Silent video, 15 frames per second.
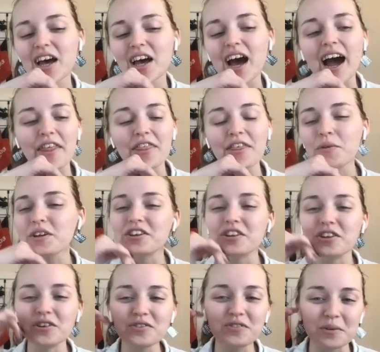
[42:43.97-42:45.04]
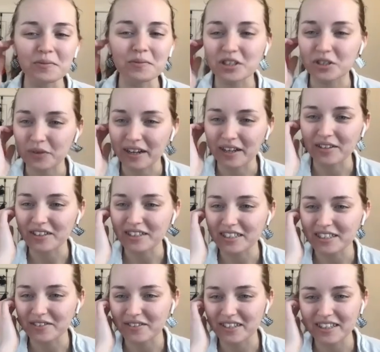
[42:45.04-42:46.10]
I think we knew from the trailers
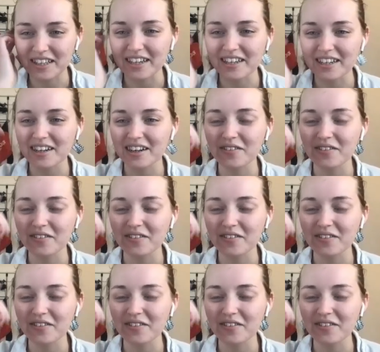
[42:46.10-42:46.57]
that we're like,